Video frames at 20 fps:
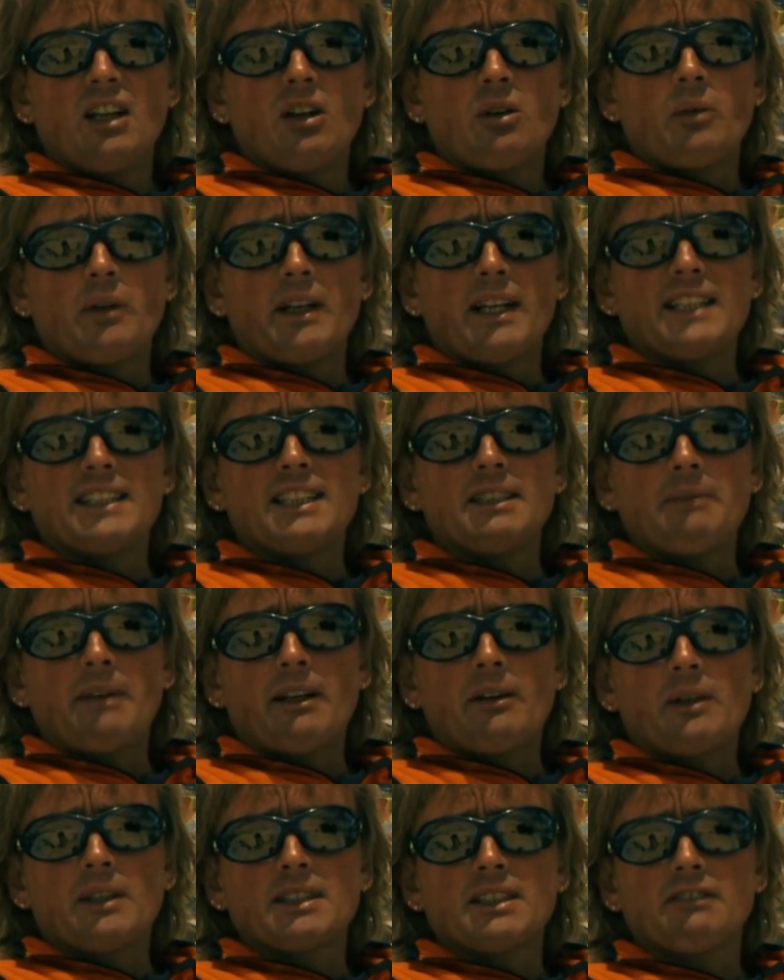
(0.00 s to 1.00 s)
When I see my
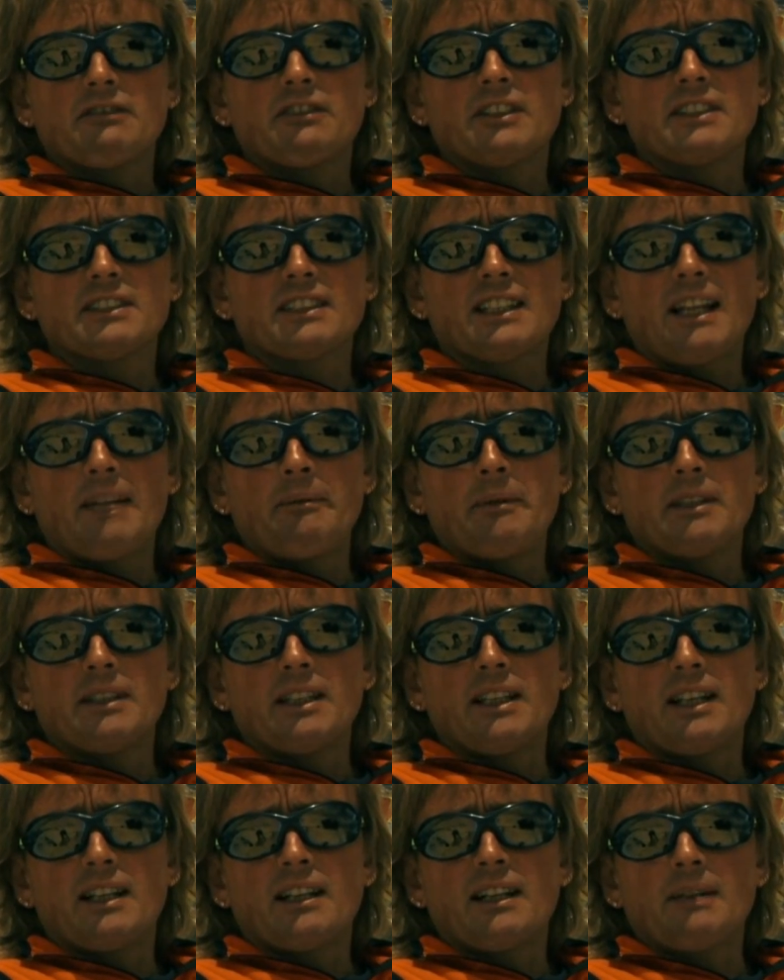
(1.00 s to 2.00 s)
Russian friends climbing,
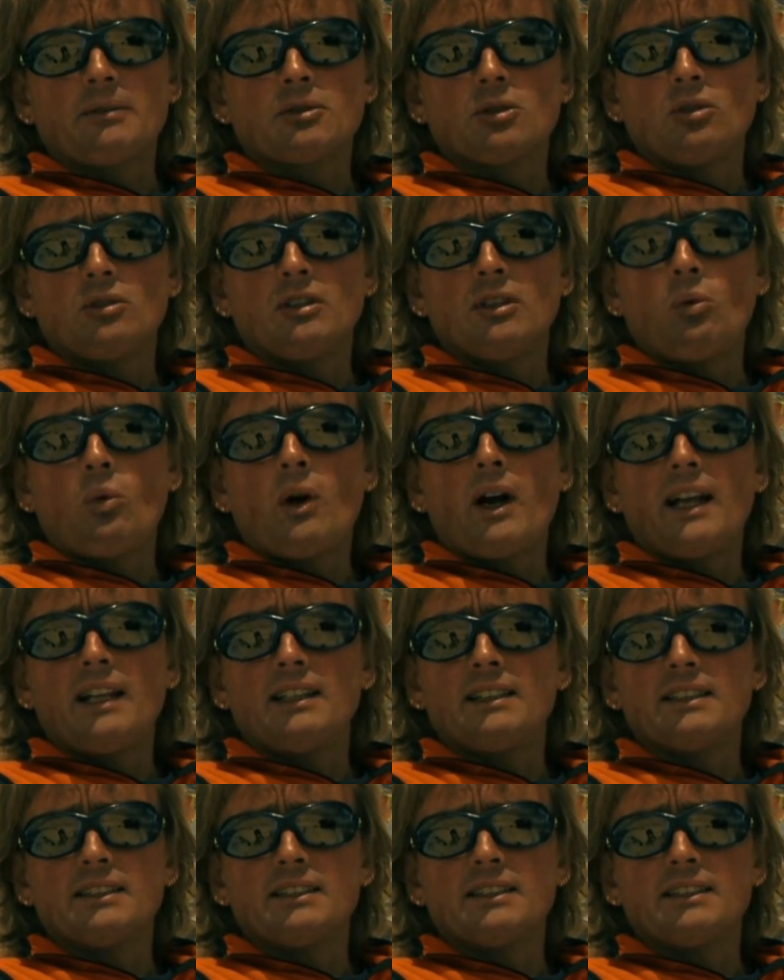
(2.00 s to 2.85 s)
they are absolutely wild,